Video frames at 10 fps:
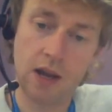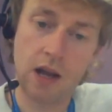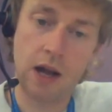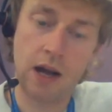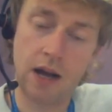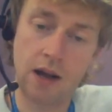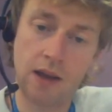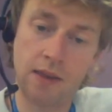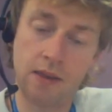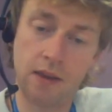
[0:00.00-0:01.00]

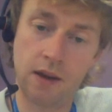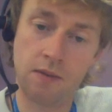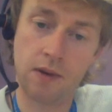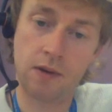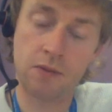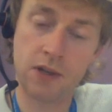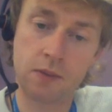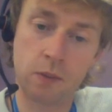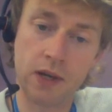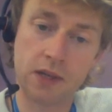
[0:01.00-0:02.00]
In
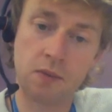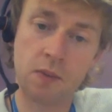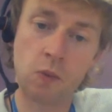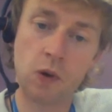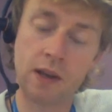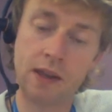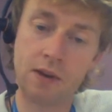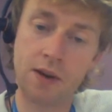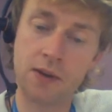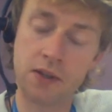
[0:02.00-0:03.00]
recent weeks, we've been working
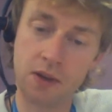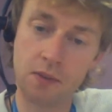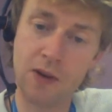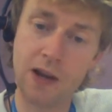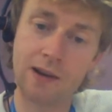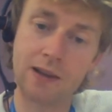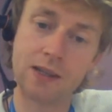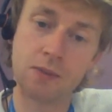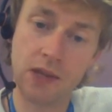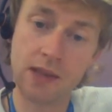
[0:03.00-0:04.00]
very closely with
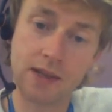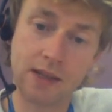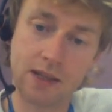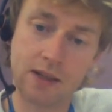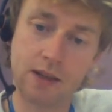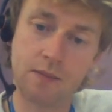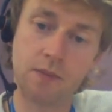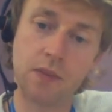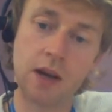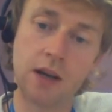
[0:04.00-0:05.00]
analysts within the
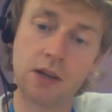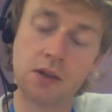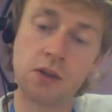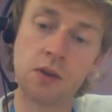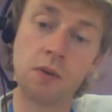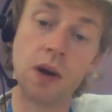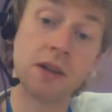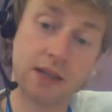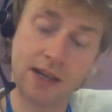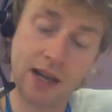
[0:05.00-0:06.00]
system to
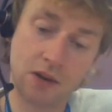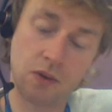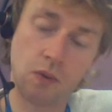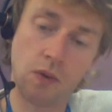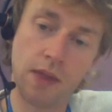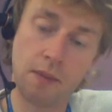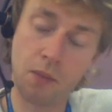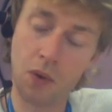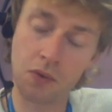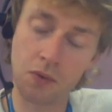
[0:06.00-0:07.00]
understand their
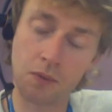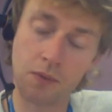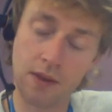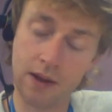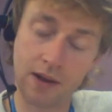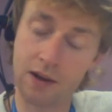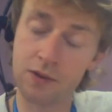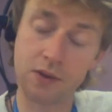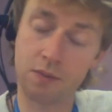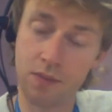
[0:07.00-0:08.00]
model, their
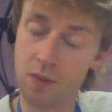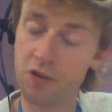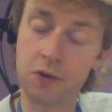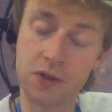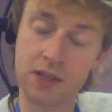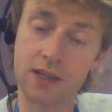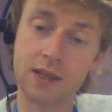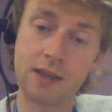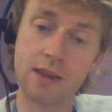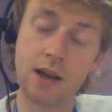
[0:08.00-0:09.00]
current
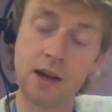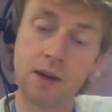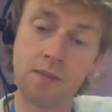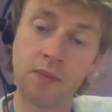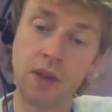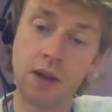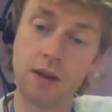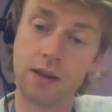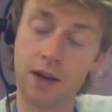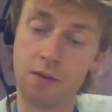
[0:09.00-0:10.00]
approaches,
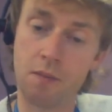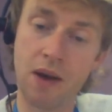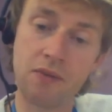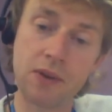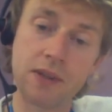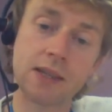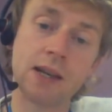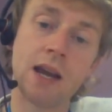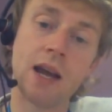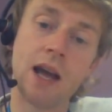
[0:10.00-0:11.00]
their current methods,
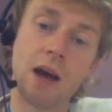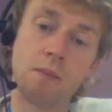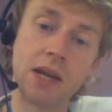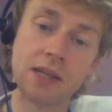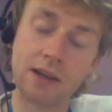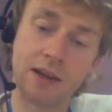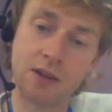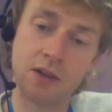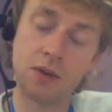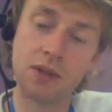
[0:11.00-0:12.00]
and basically
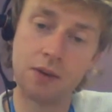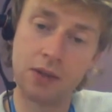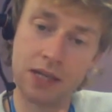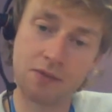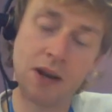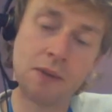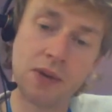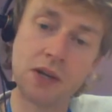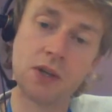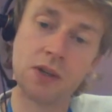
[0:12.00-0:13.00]
to use those as a
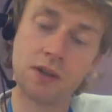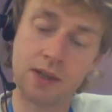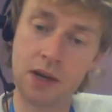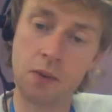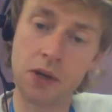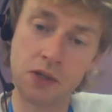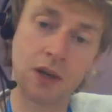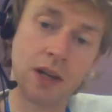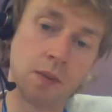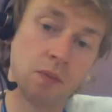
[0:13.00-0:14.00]
foundation to
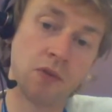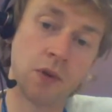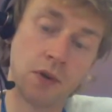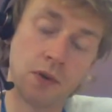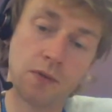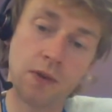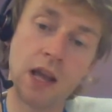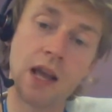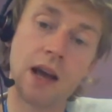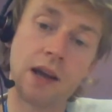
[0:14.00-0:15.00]
sequentially improve
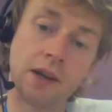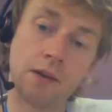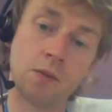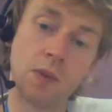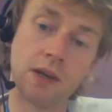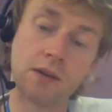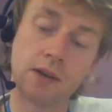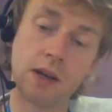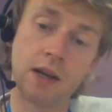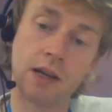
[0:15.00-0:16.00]
and
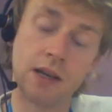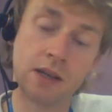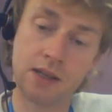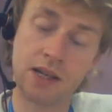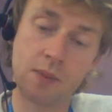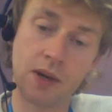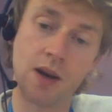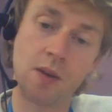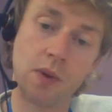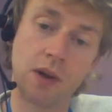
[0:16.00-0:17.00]
increment in stepping
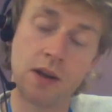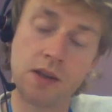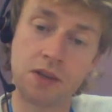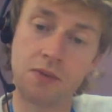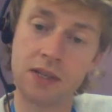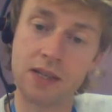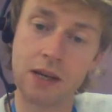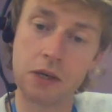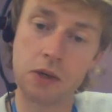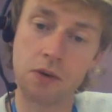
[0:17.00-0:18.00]
up the
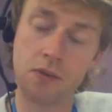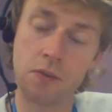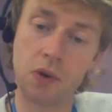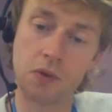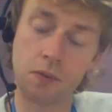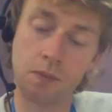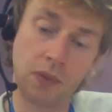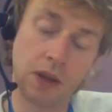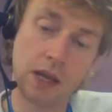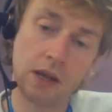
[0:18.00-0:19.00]
sophistication of the model,
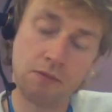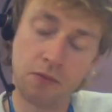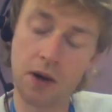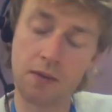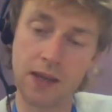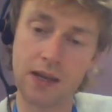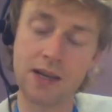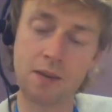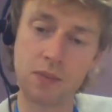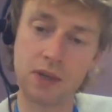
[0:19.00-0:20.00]
rather than
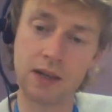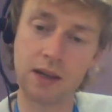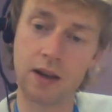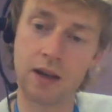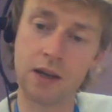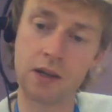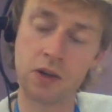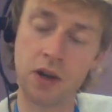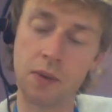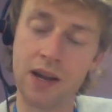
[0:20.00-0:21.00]
attempting
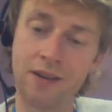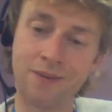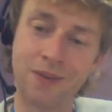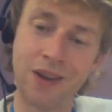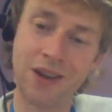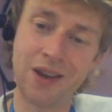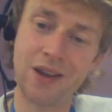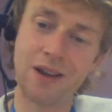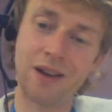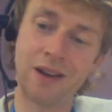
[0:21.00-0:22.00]
to go in
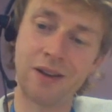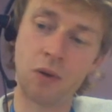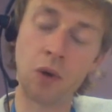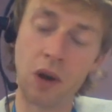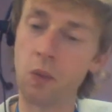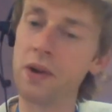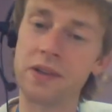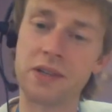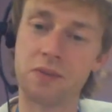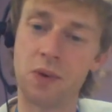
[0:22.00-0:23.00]
all at
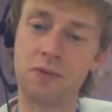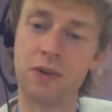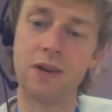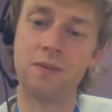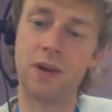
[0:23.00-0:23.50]
once with a